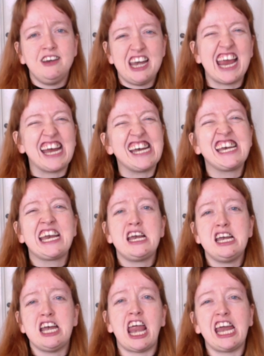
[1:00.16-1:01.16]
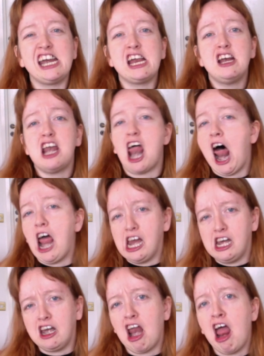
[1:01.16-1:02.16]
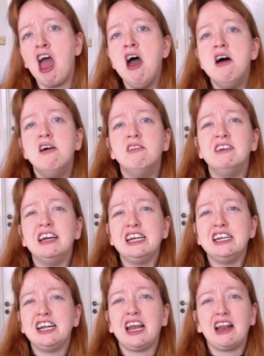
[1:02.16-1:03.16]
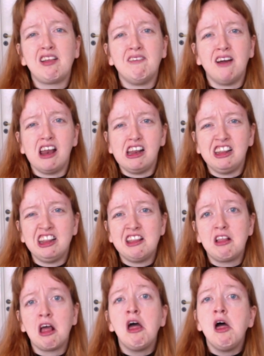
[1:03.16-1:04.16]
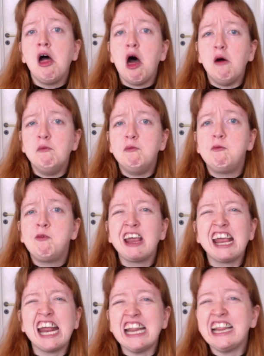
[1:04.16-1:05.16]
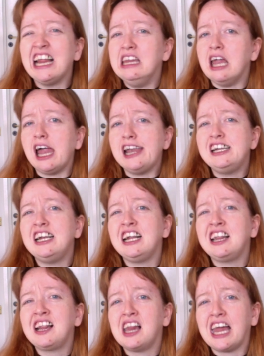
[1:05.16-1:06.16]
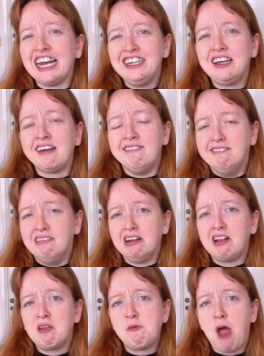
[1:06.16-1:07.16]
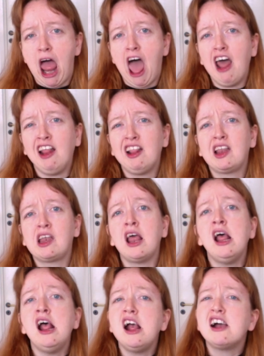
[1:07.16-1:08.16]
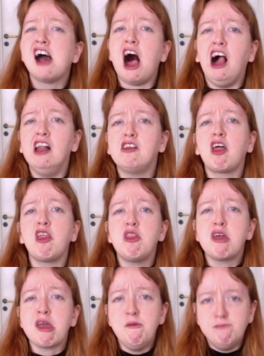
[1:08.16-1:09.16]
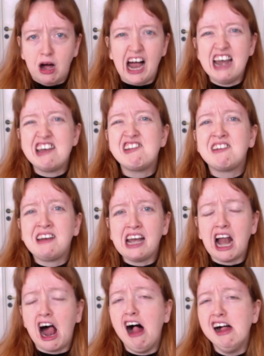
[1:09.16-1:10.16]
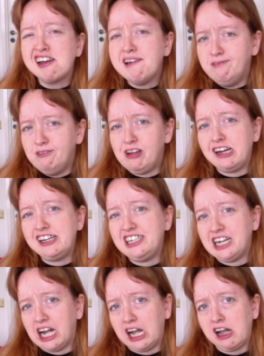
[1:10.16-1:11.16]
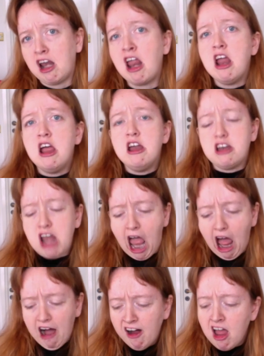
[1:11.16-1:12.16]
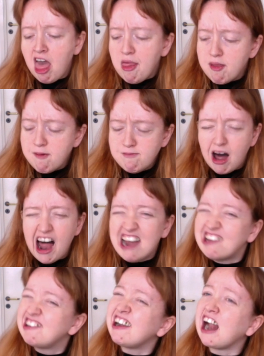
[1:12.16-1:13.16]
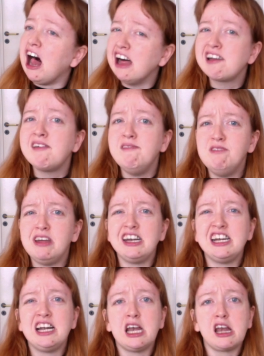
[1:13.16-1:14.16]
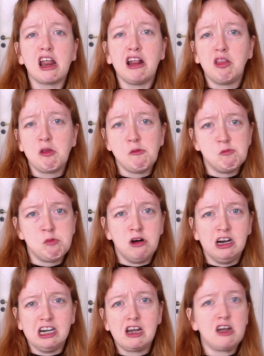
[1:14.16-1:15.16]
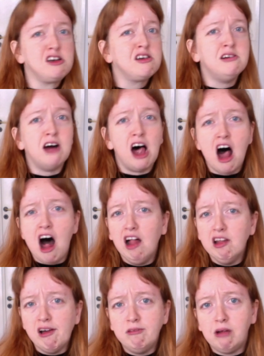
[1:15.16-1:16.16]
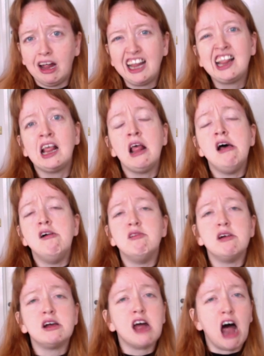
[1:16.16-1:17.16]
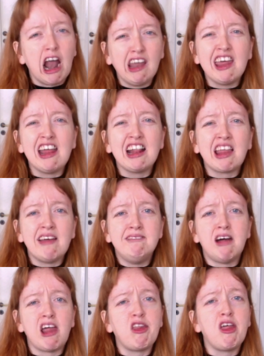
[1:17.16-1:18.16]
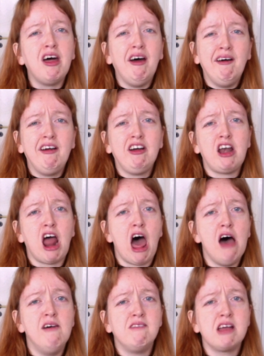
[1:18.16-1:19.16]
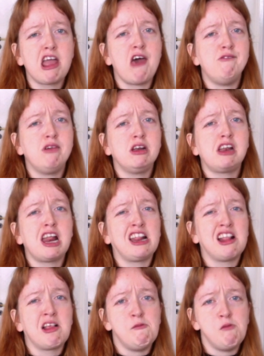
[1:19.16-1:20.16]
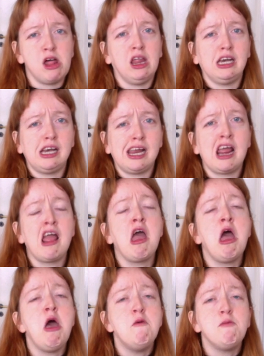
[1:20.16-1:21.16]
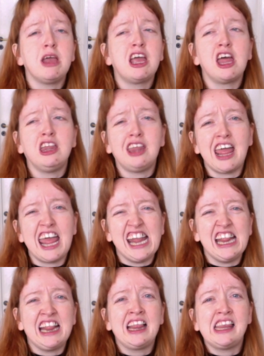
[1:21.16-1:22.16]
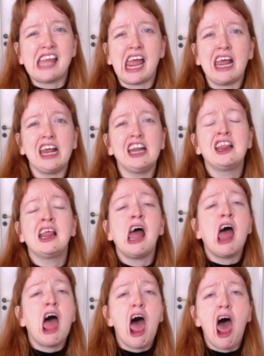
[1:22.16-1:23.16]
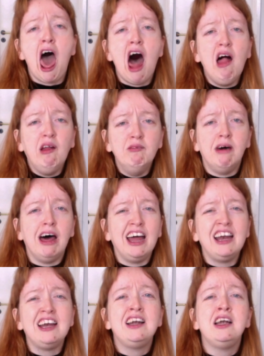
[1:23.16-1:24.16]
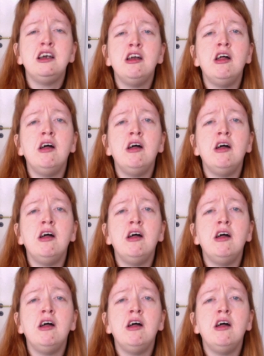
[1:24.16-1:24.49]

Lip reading: 1999, which is when a piece of legislation was passed called the Montreal Convention. Now, the Montreal Convention is important to all of us, regardless of whether or not we have a disability, because it states how much